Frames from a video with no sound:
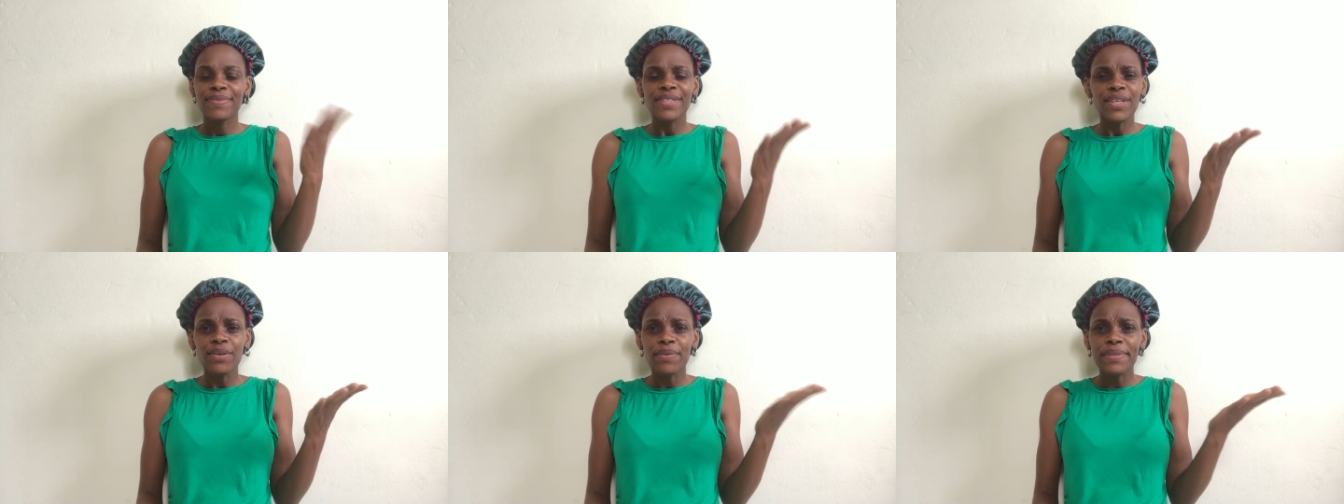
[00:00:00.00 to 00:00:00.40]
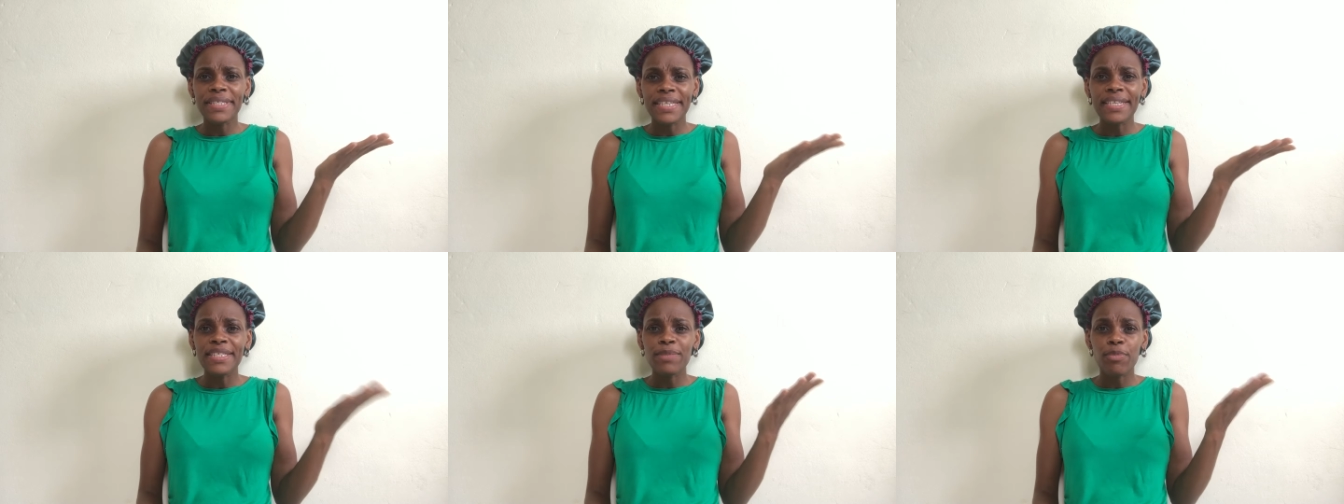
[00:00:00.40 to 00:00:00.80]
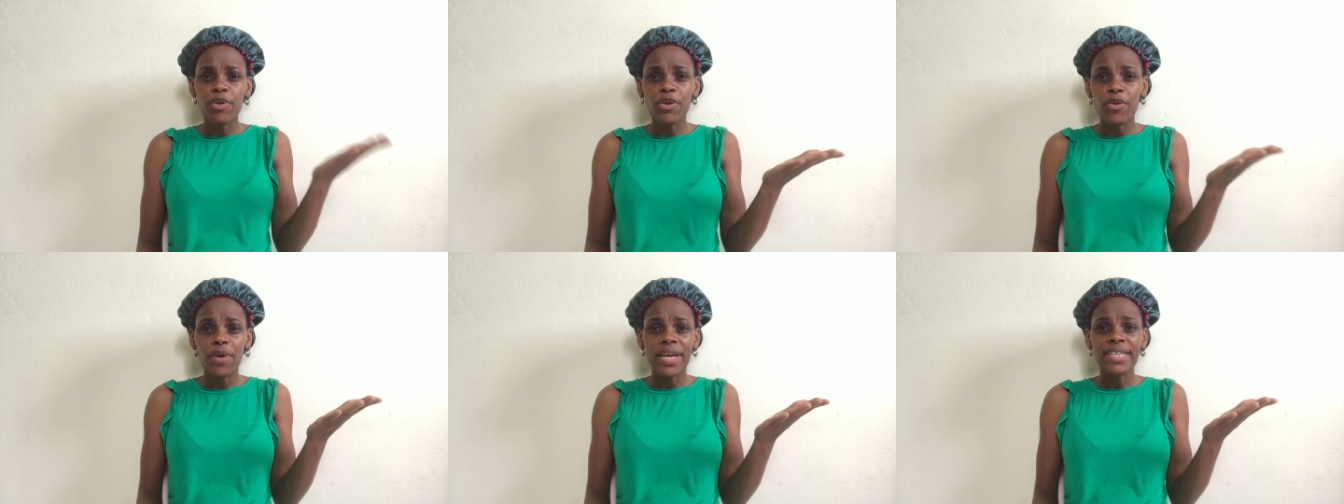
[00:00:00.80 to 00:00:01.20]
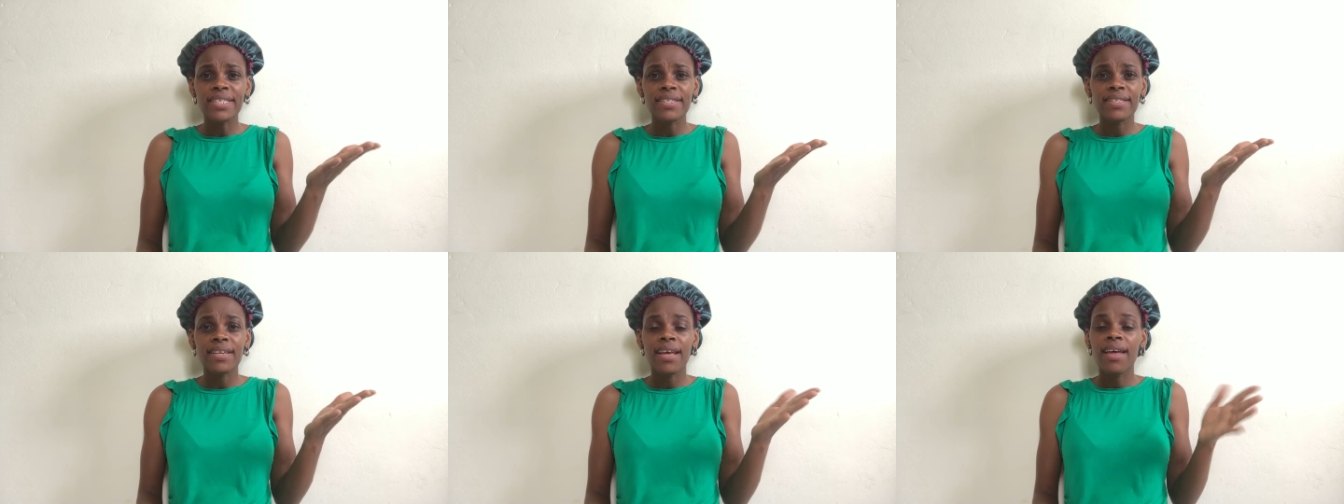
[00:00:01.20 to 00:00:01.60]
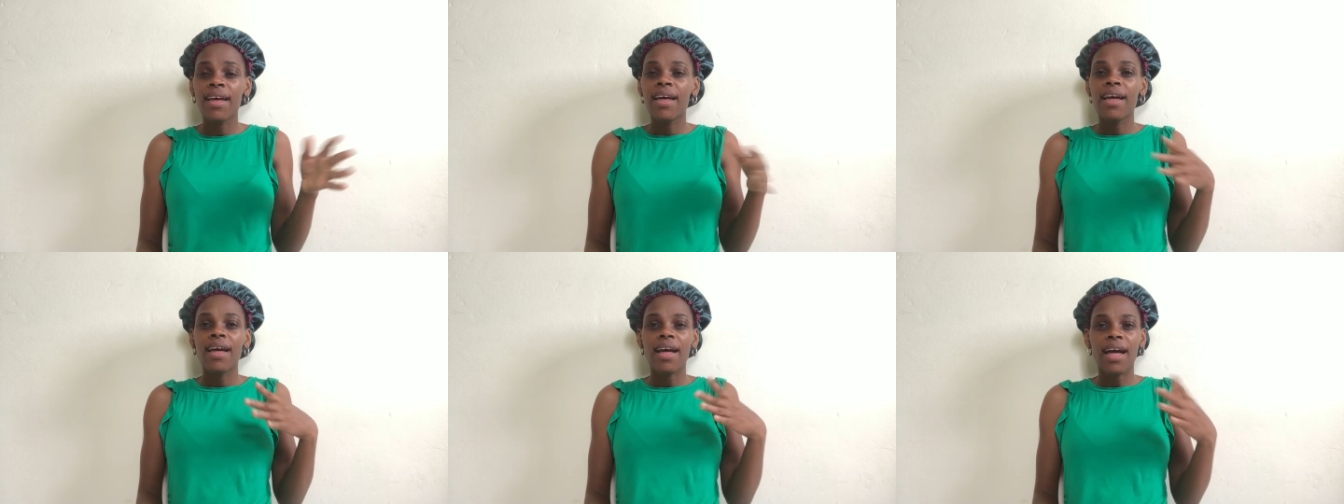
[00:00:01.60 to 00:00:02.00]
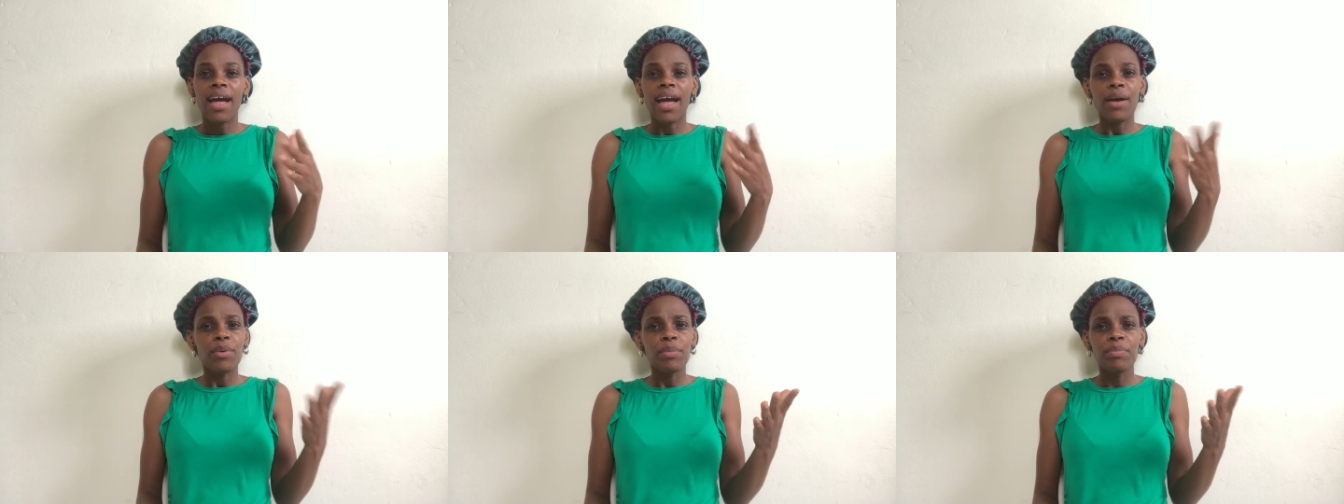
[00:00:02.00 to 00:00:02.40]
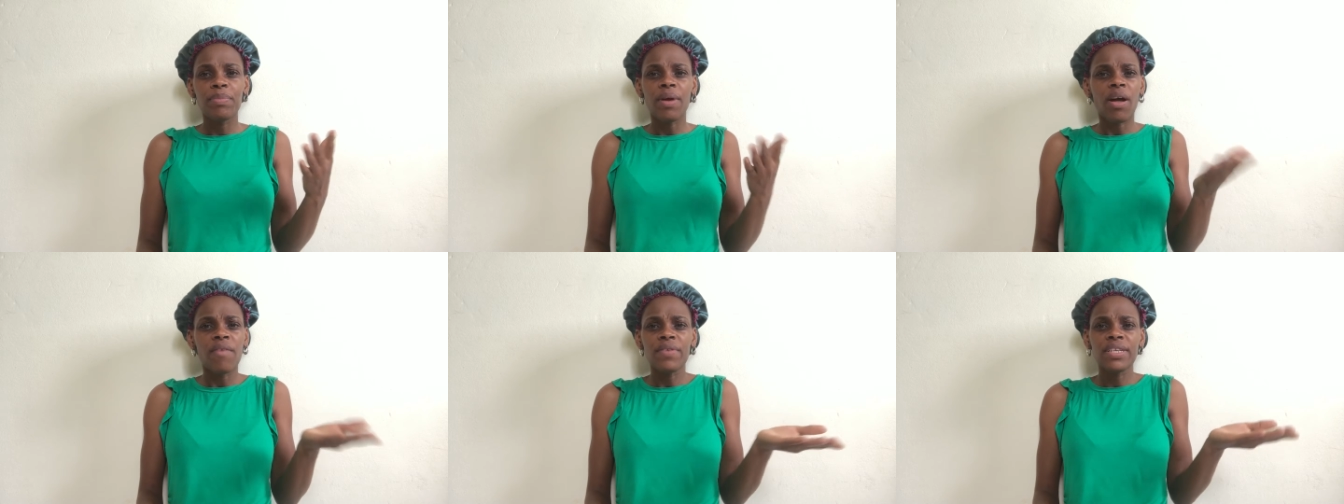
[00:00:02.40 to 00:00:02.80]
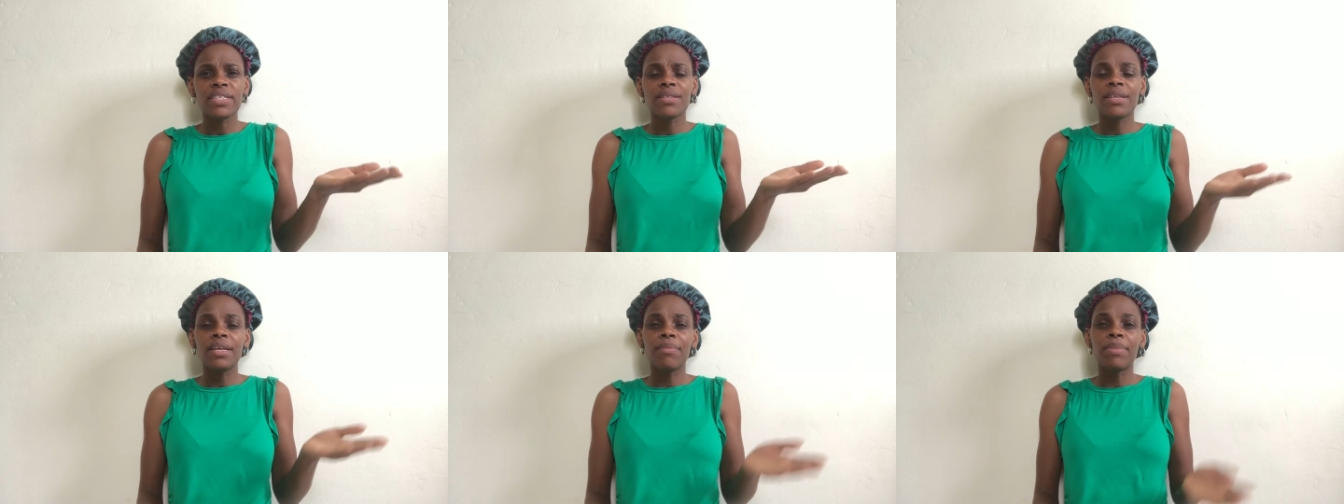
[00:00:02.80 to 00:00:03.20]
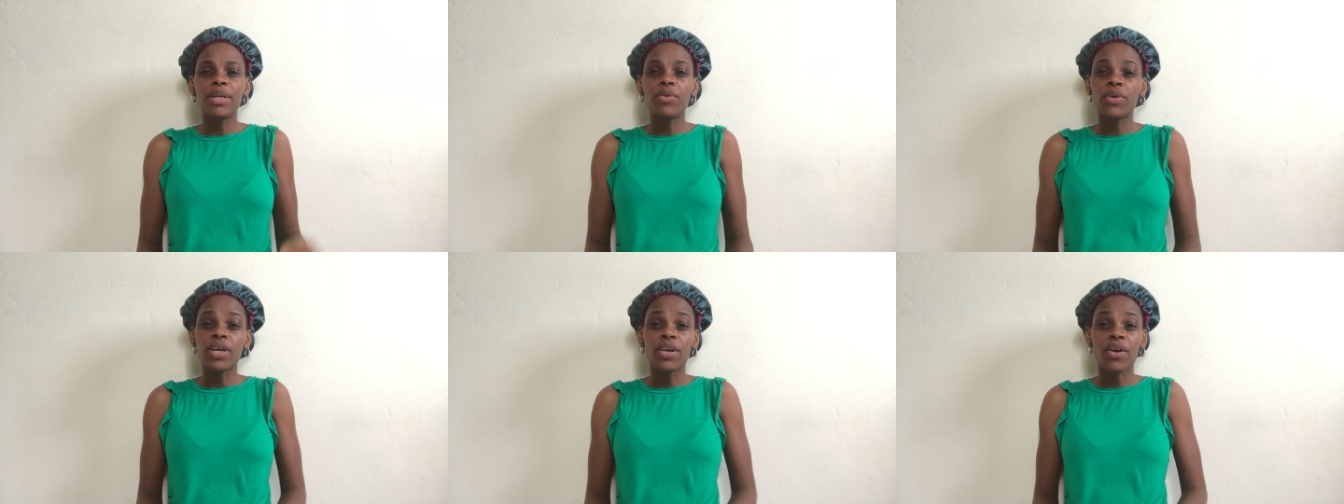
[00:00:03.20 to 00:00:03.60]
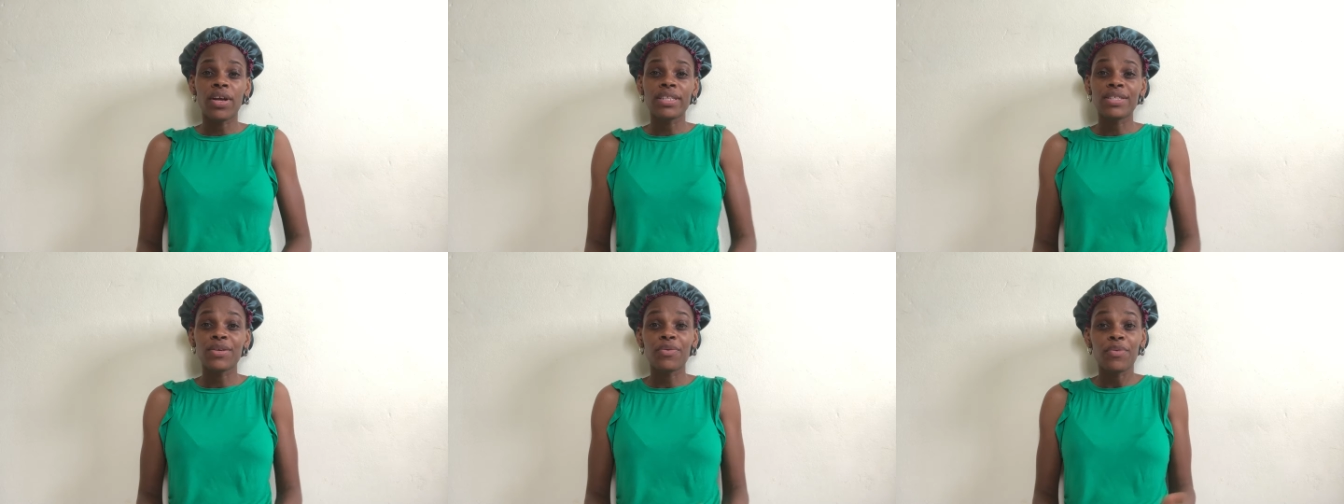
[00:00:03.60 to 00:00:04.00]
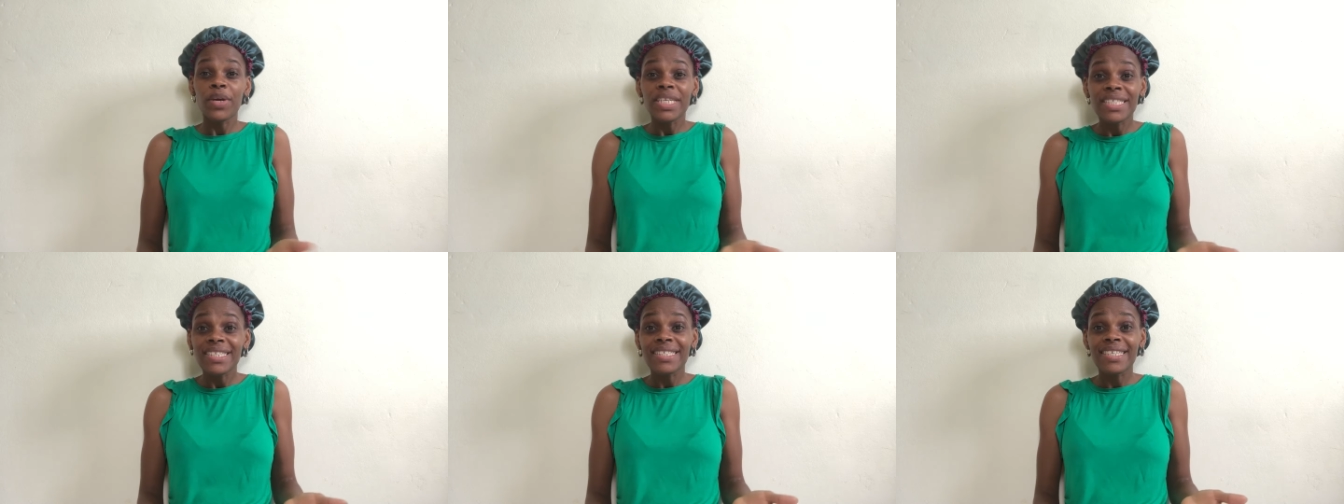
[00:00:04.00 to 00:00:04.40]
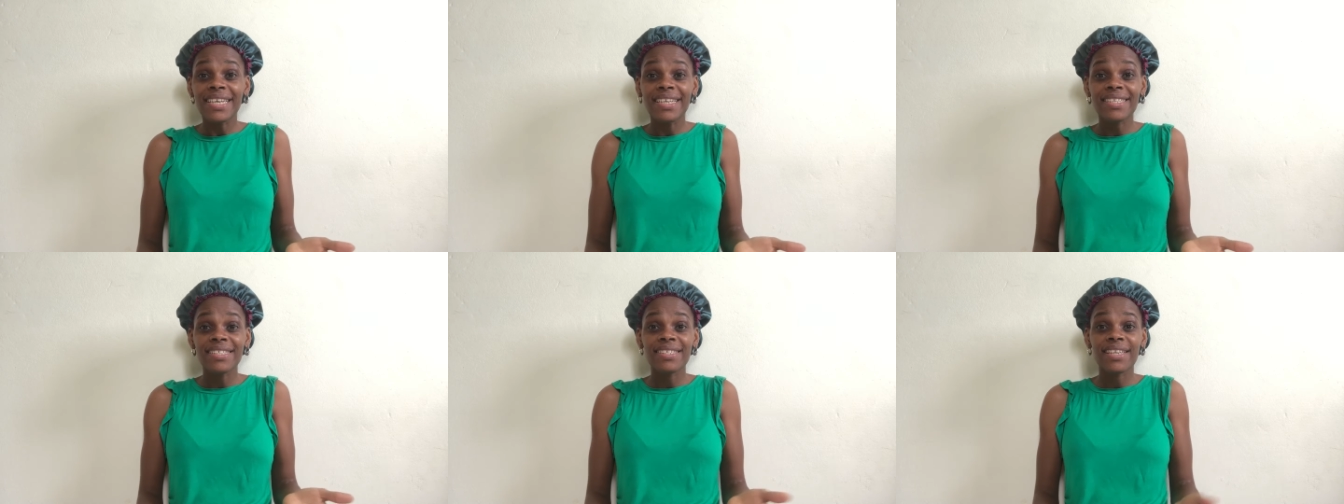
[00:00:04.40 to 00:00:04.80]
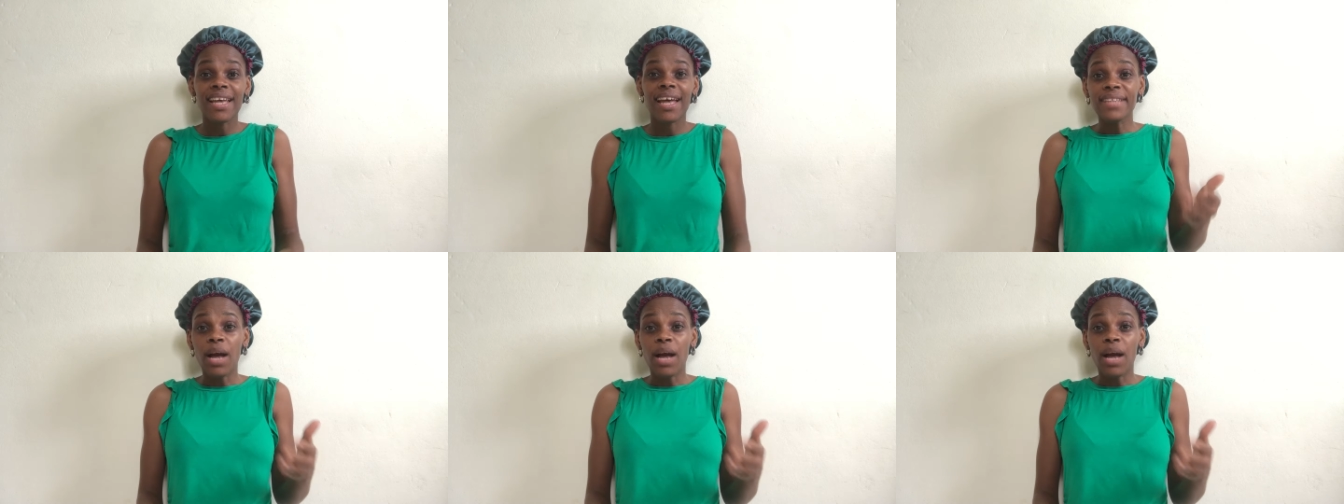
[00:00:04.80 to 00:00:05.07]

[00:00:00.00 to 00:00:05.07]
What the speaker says: you know, things progress, I would obviously be looking on to greater things